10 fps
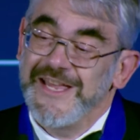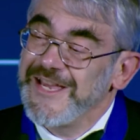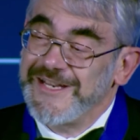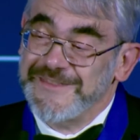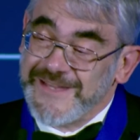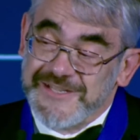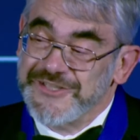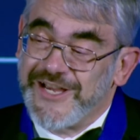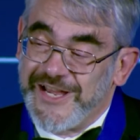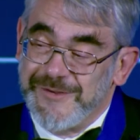And at that
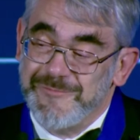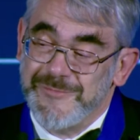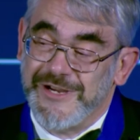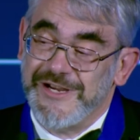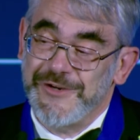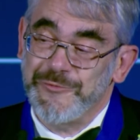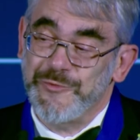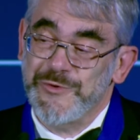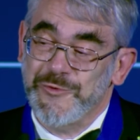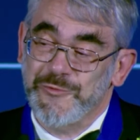time,
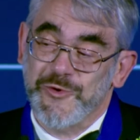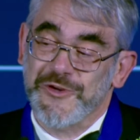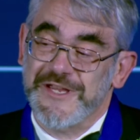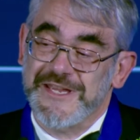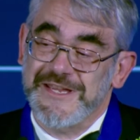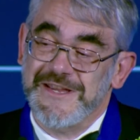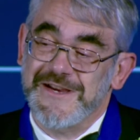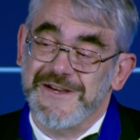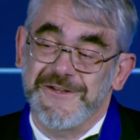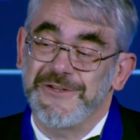we were working
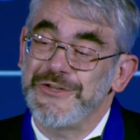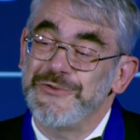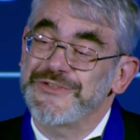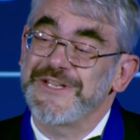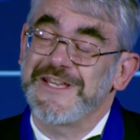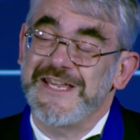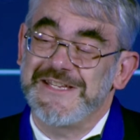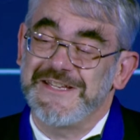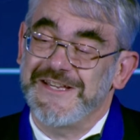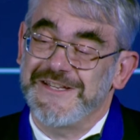using a
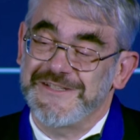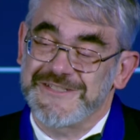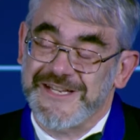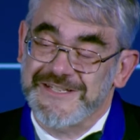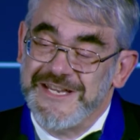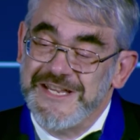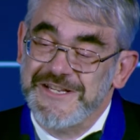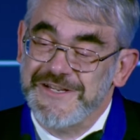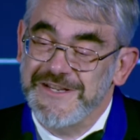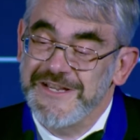technique,